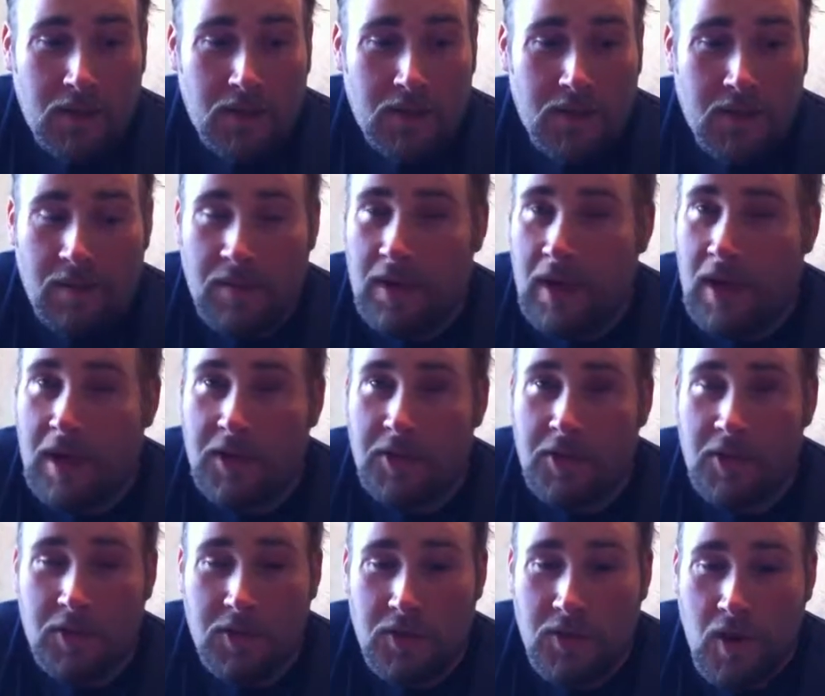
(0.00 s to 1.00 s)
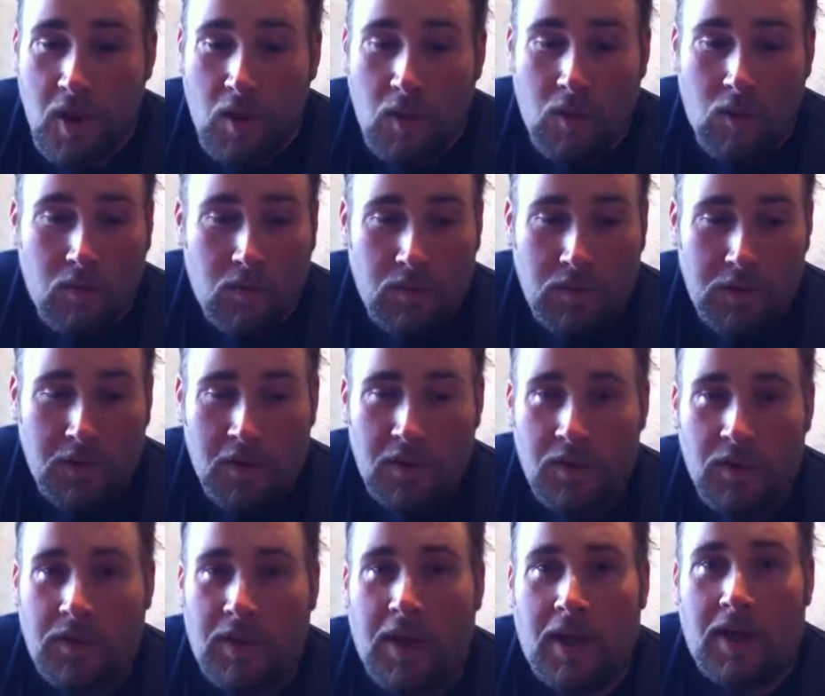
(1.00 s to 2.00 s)
Some guys just know,
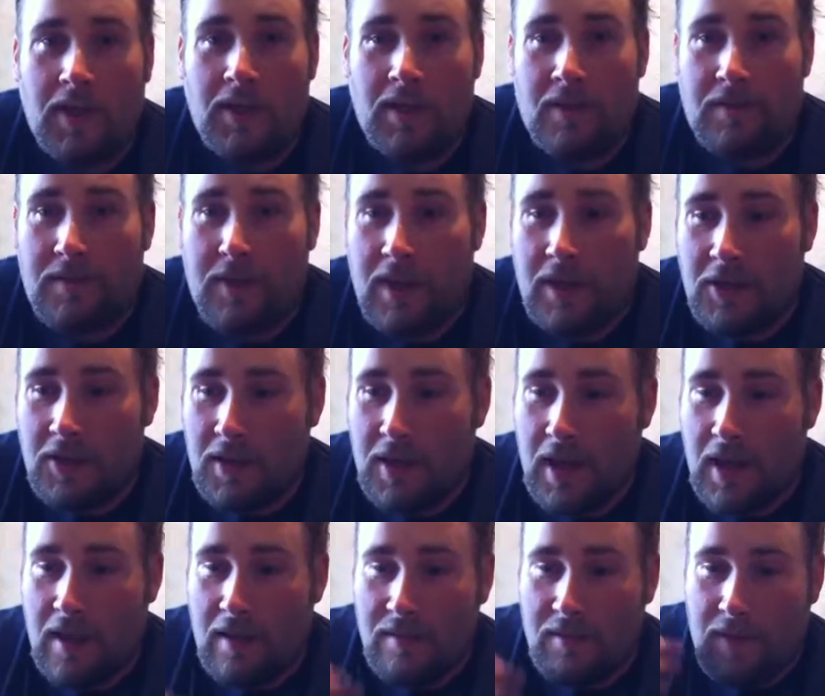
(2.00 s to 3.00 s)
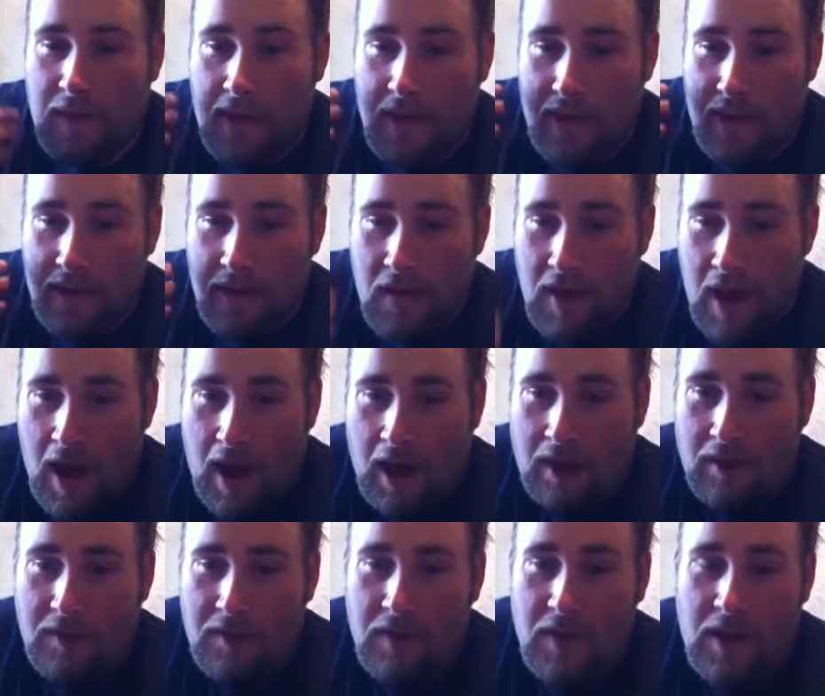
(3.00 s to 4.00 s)
just looking at stuff, they just have that
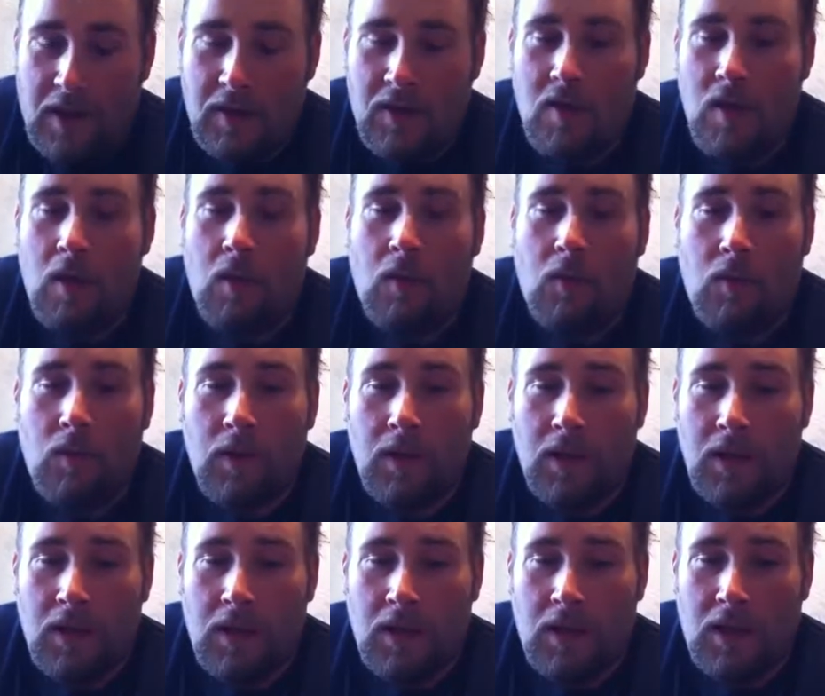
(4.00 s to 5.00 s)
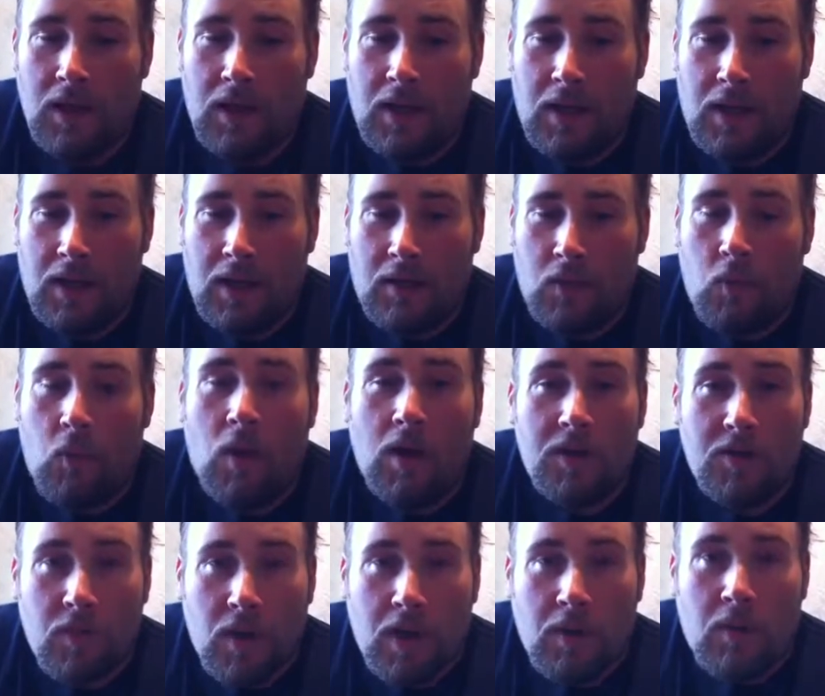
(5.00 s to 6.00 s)
knack. They know
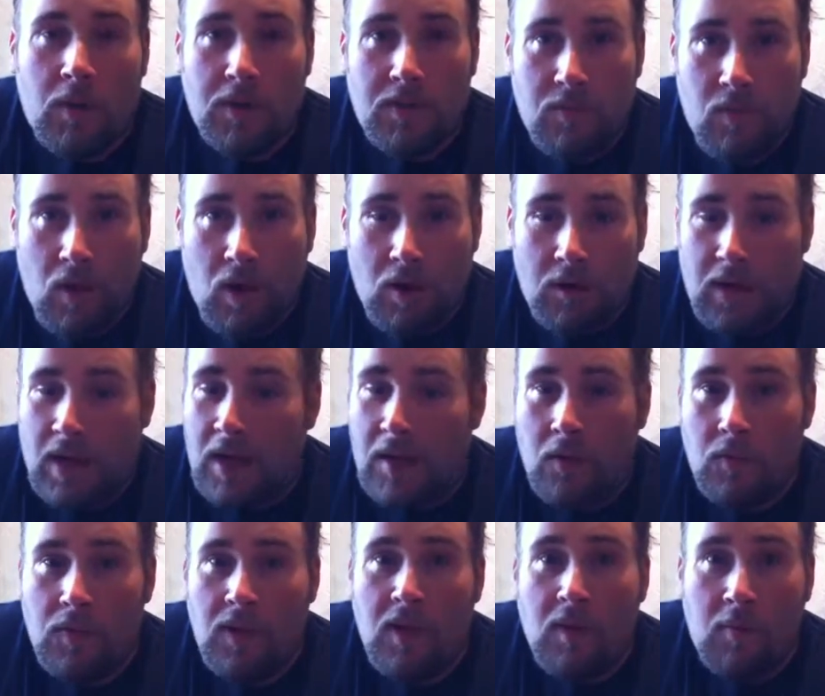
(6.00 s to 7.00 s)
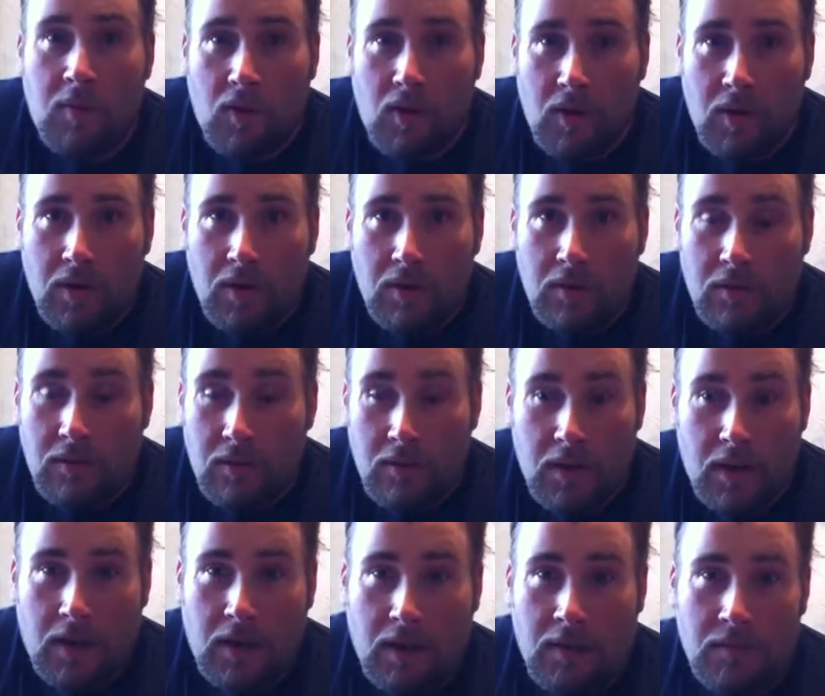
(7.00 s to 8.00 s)
what's right, what's wrong. They don't need a book.
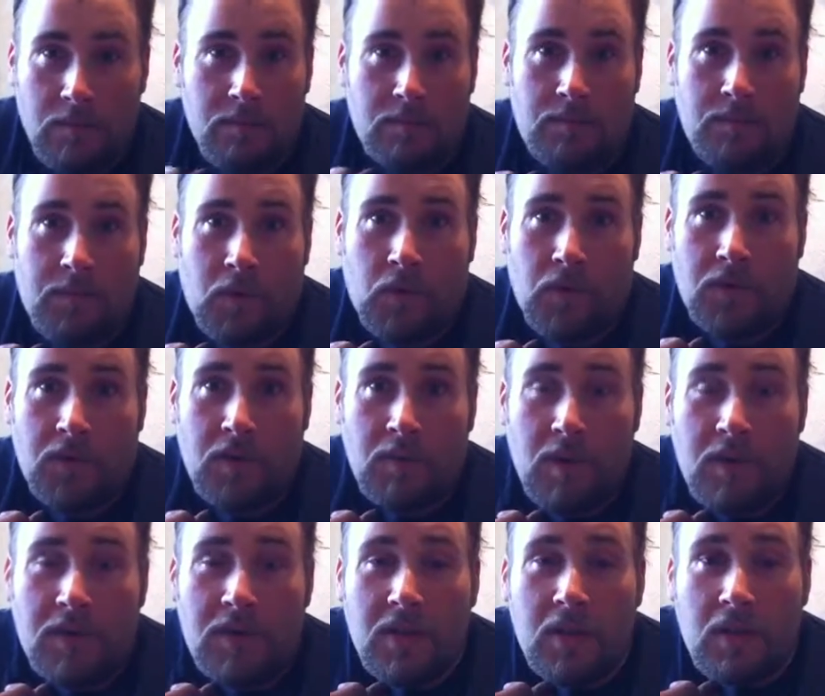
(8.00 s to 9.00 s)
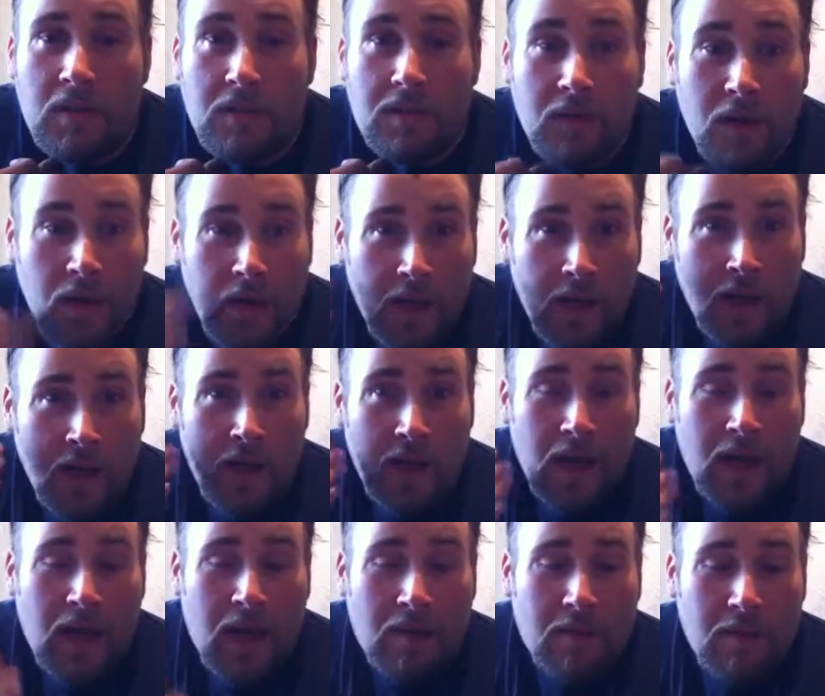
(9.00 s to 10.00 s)
Personally, myself,
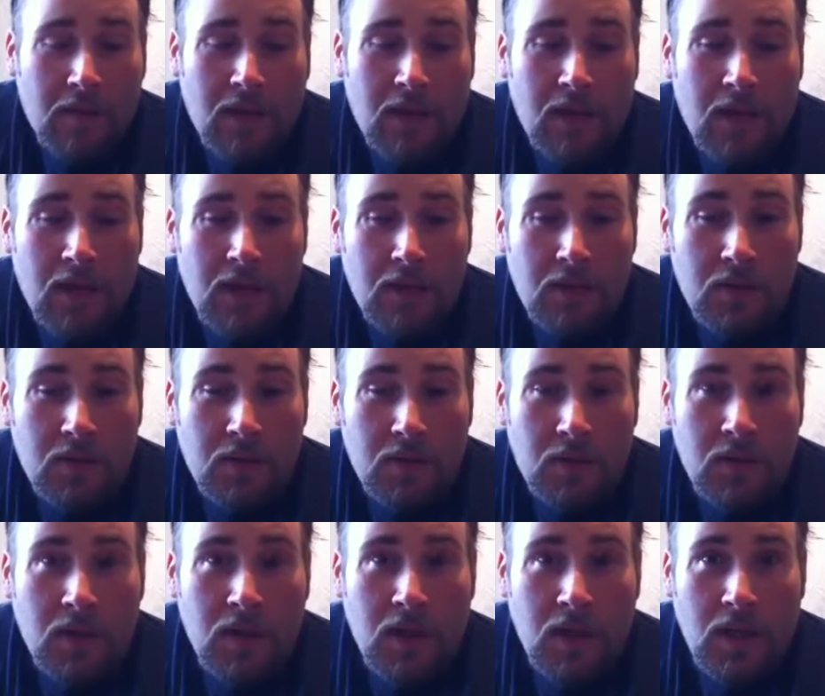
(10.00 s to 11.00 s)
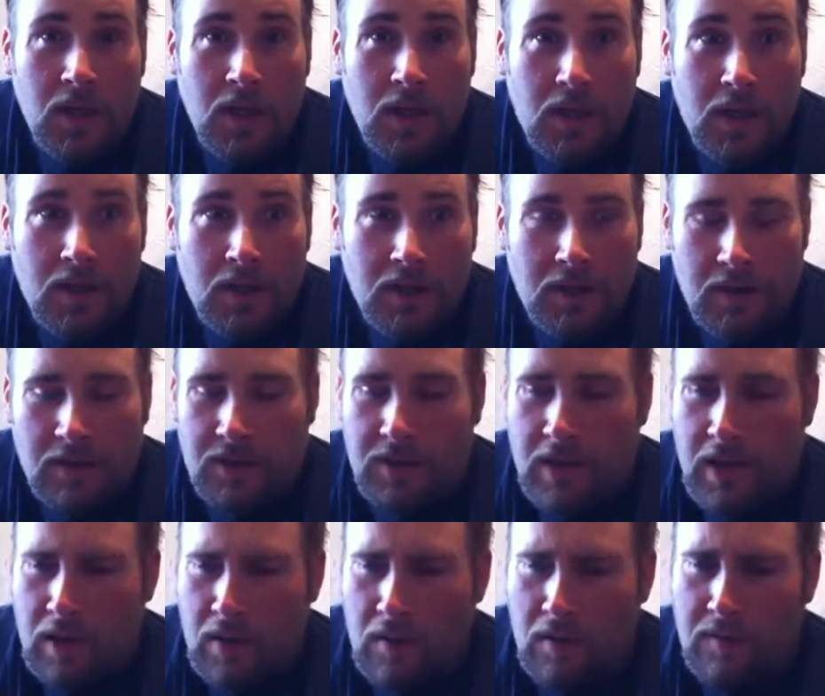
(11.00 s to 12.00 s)
everything I do, they'll
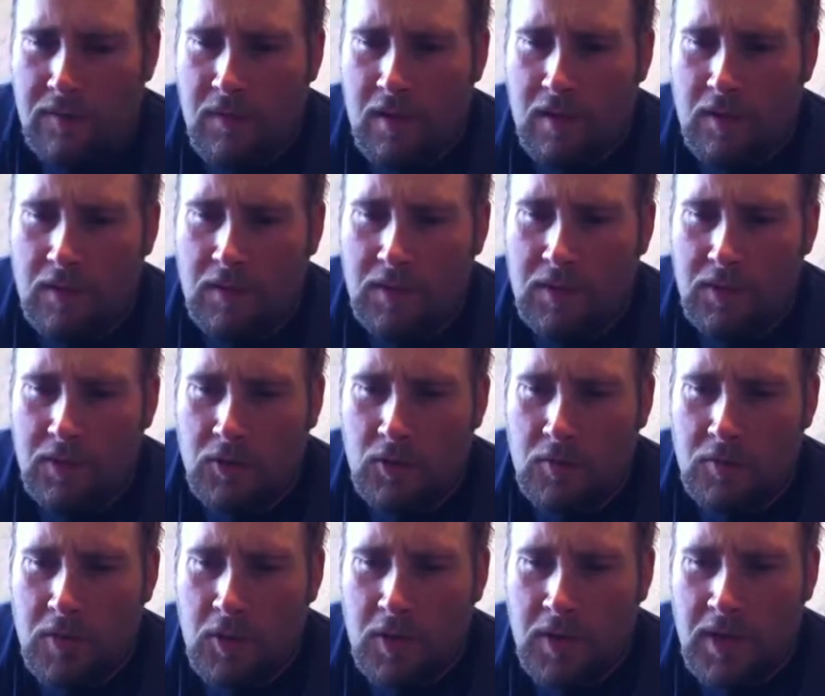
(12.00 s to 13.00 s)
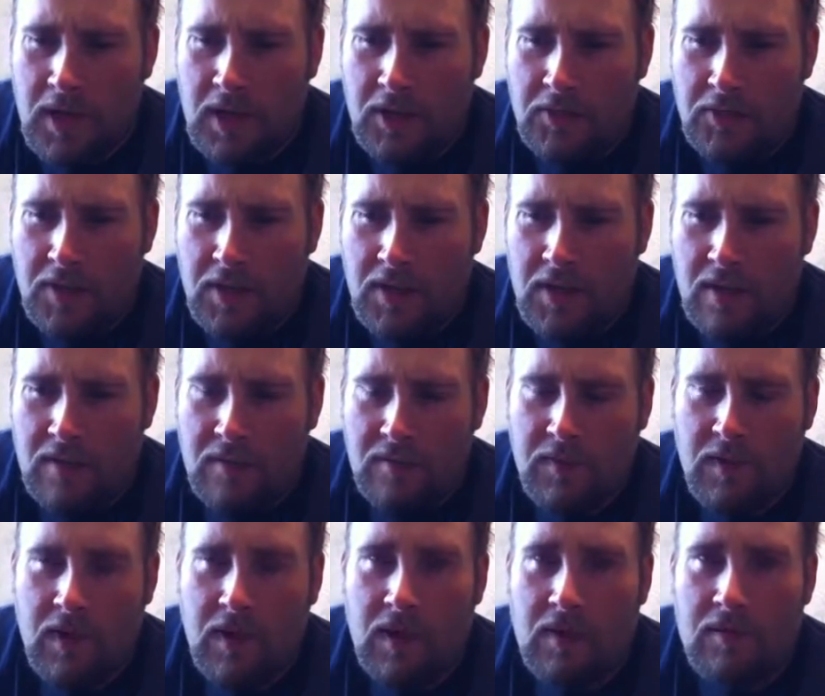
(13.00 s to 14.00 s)
say, oh, follow
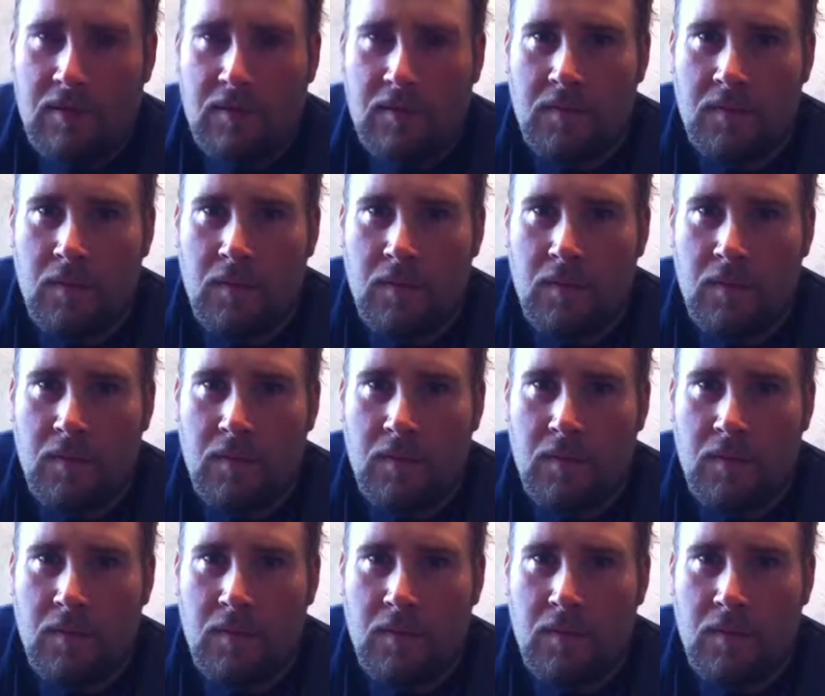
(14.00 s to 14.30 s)
2.8375.